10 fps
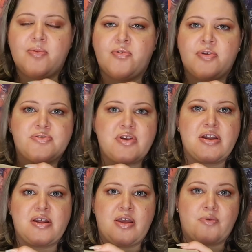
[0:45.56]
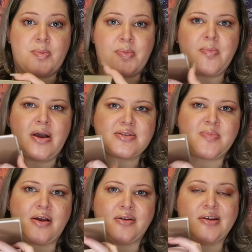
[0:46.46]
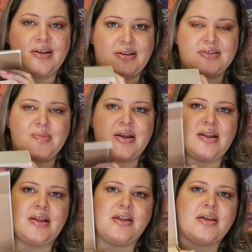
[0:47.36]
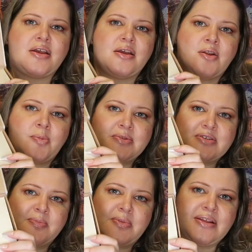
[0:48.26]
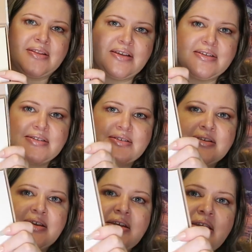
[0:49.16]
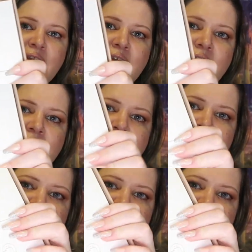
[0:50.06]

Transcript: Before you try to like rip the box out, it is magnetic. It opens up like this. It